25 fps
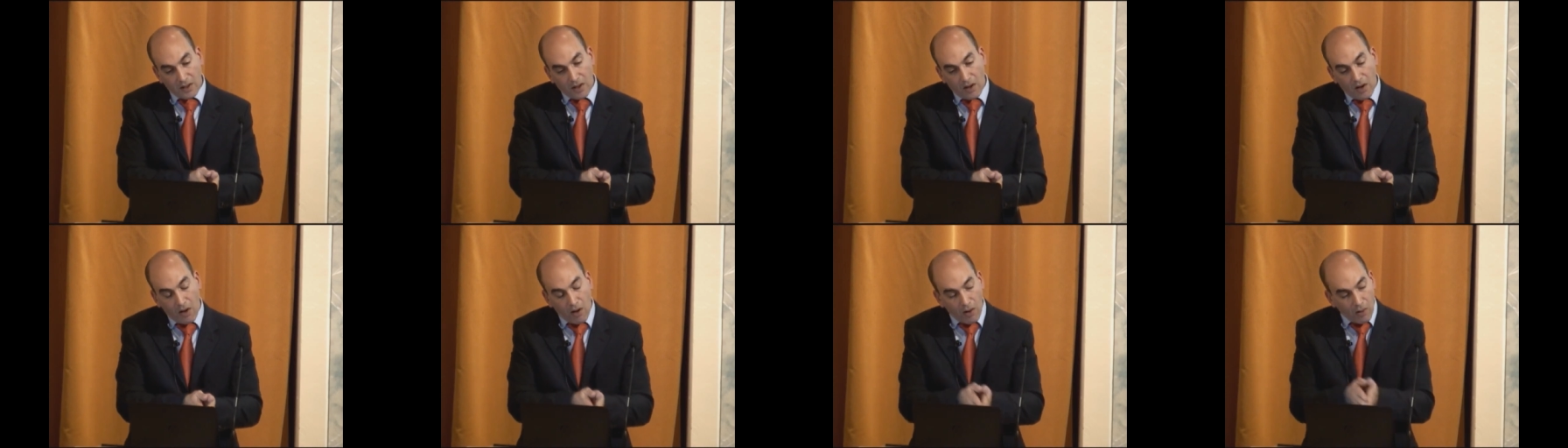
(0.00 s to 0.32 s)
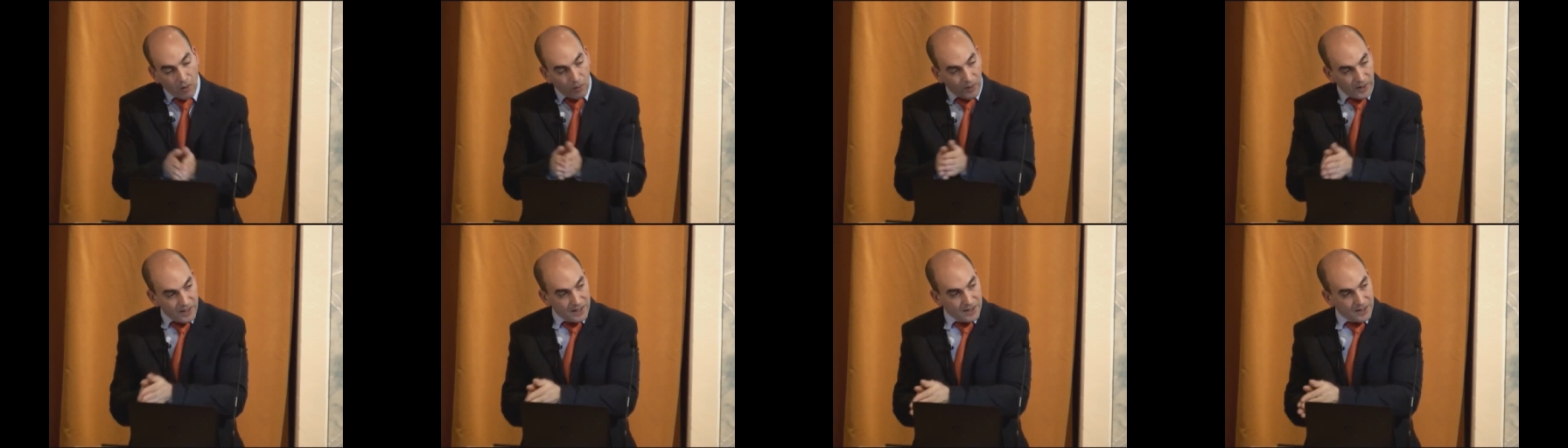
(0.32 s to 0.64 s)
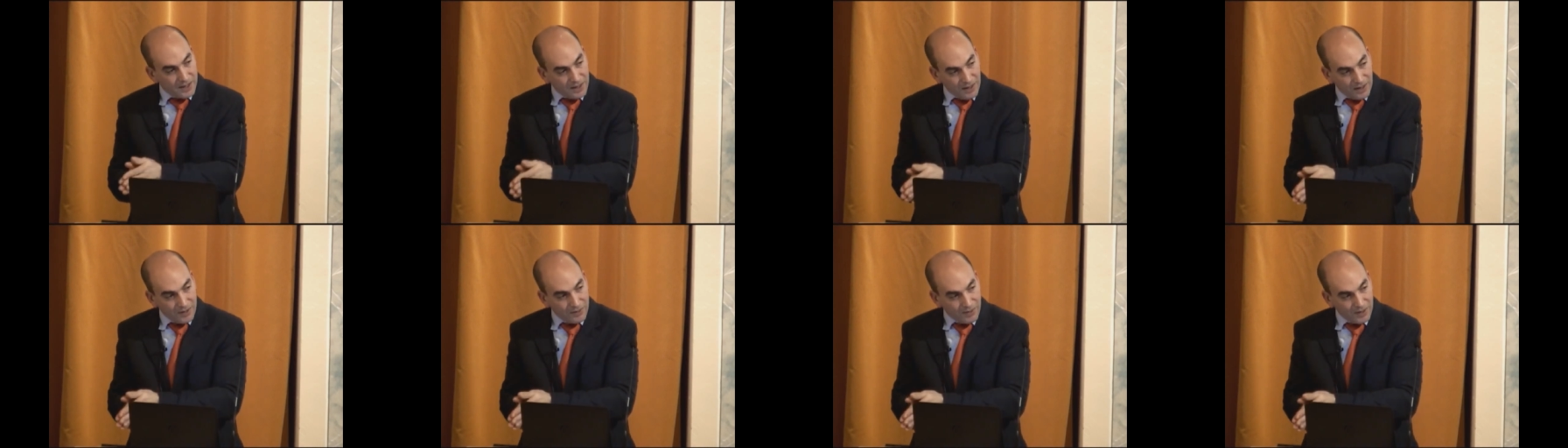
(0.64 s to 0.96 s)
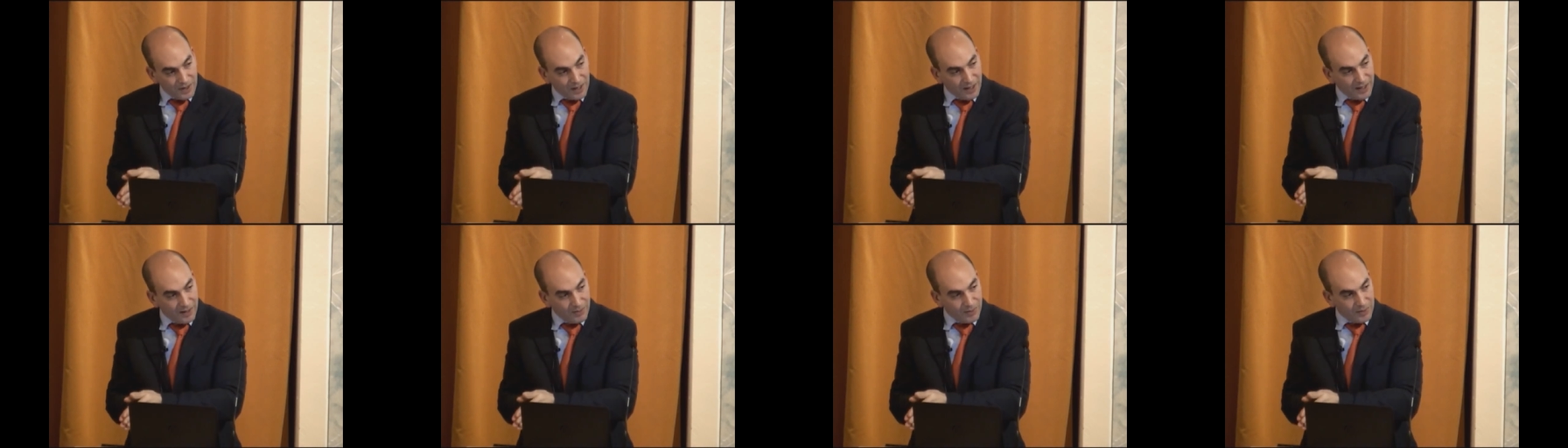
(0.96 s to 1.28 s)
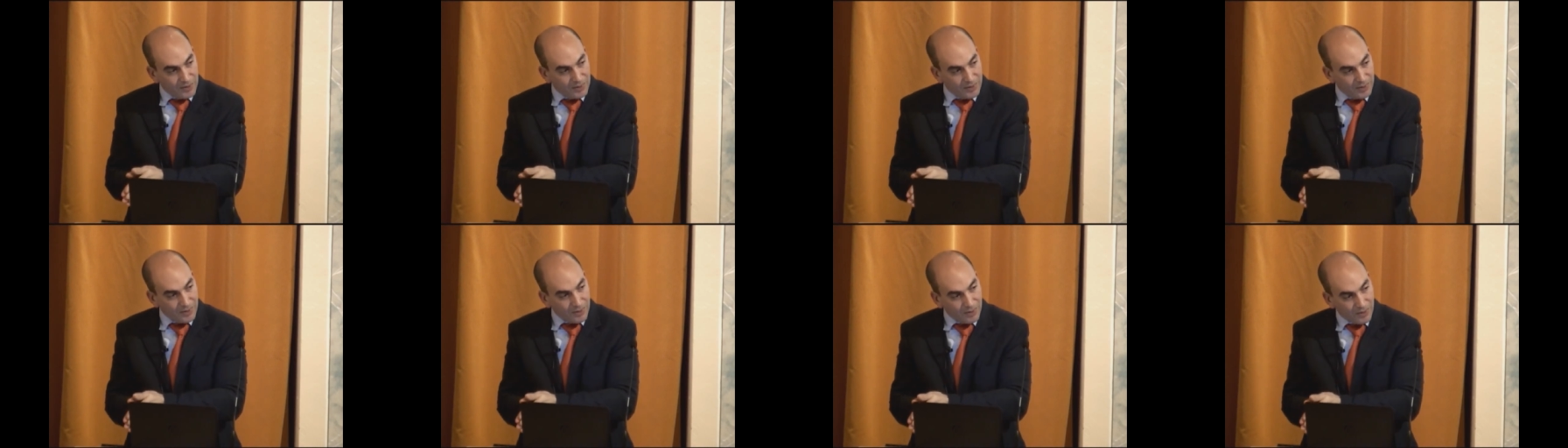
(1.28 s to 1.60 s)
always
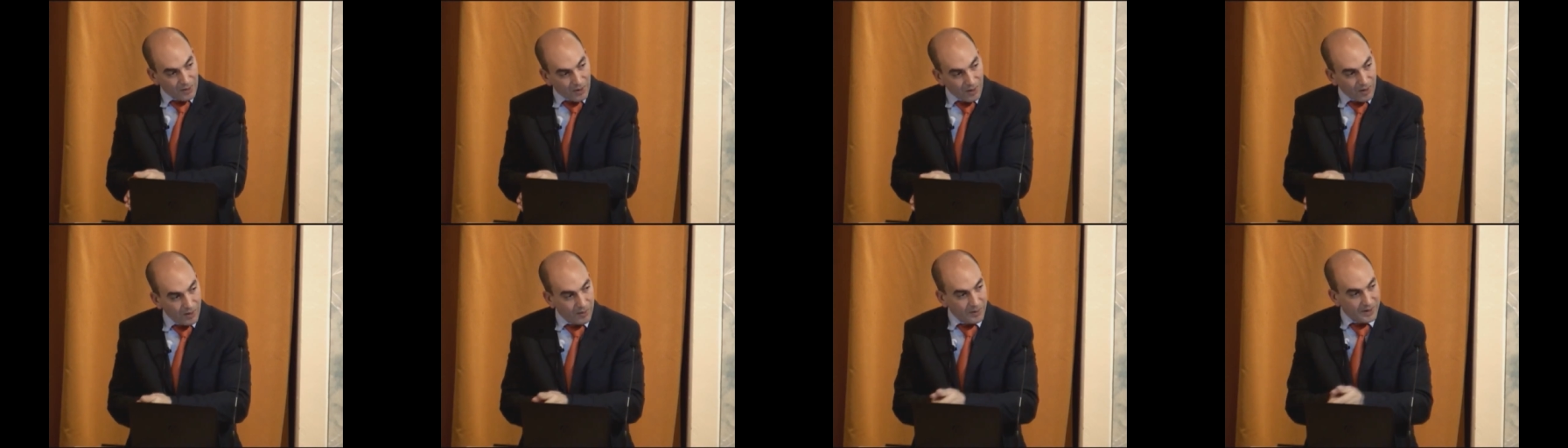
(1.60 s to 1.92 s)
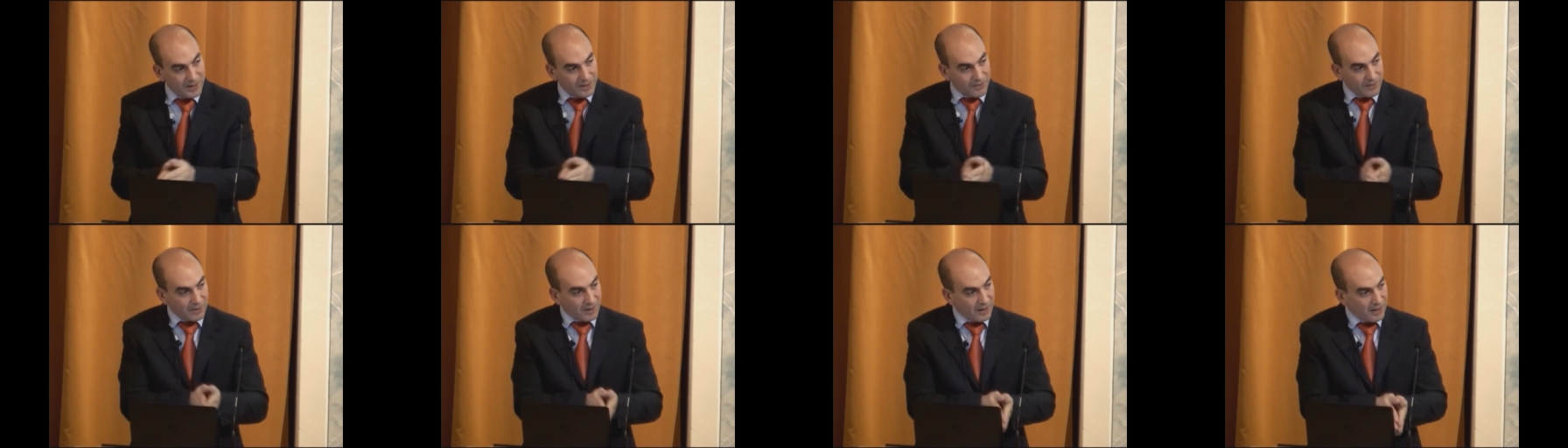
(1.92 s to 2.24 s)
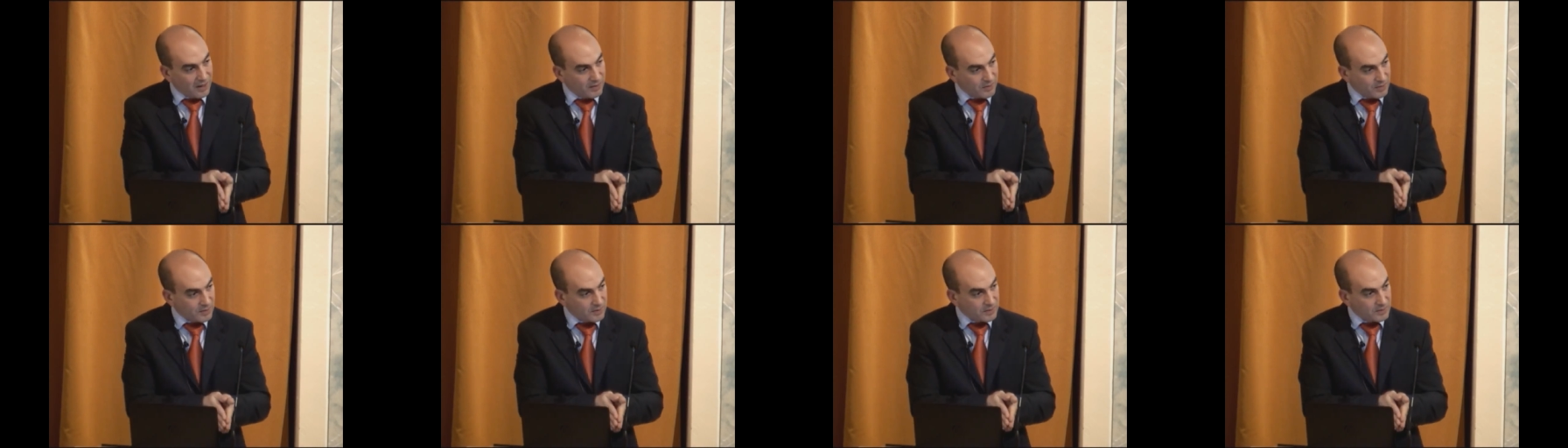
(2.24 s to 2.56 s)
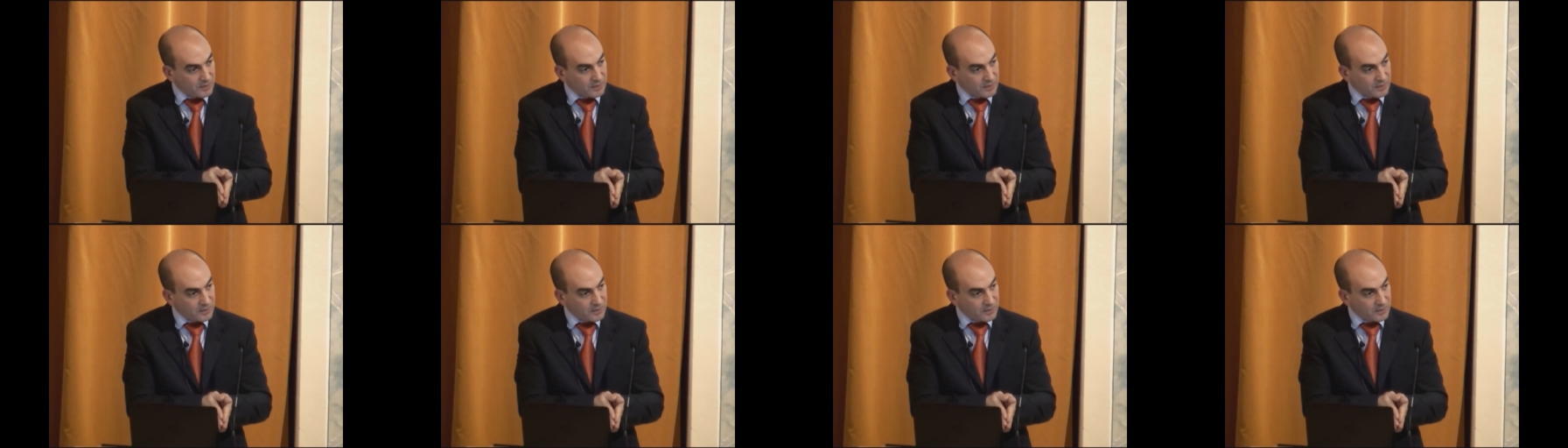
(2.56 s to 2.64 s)
unreliable or always reliable.